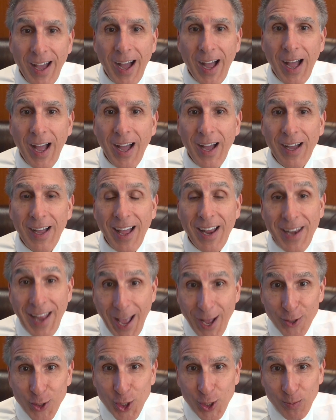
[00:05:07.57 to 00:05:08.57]

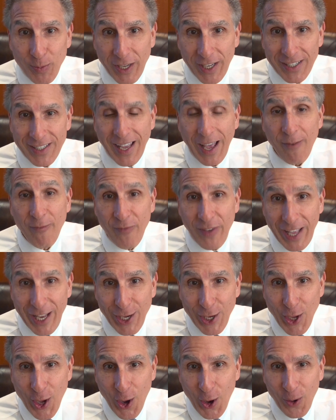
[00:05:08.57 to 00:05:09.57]
announcement, a
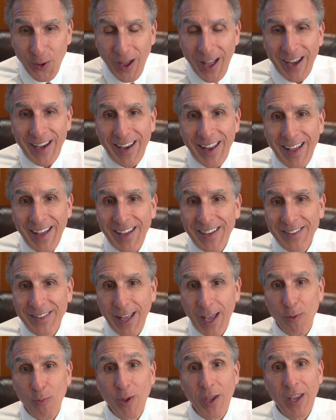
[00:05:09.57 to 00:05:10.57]
video, and
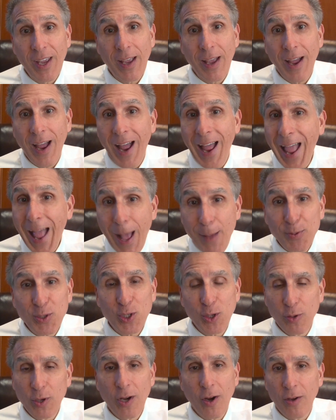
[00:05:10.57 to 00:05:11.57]
that we
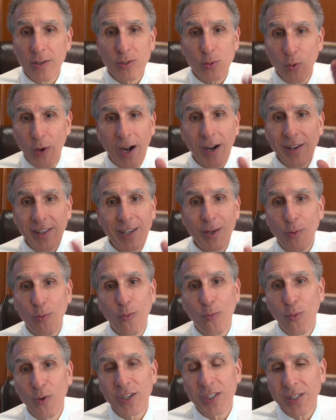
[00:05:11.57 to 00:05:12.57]
absolutely, you know, it's rarely
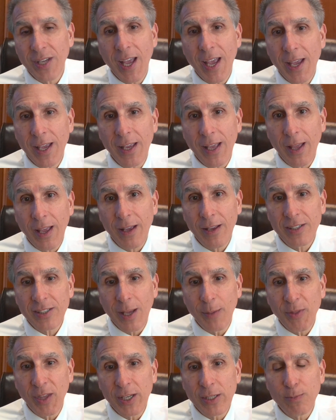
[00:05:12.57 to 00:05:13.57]
we say
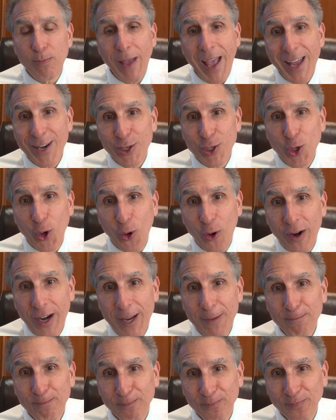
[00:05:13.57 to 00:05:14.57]
something's
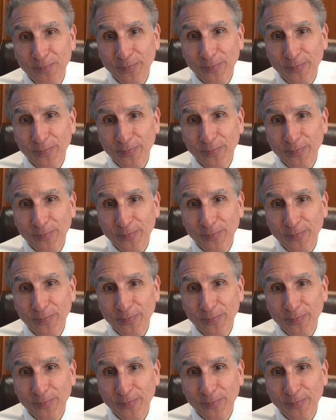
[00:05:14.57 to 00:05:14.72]
mandatory,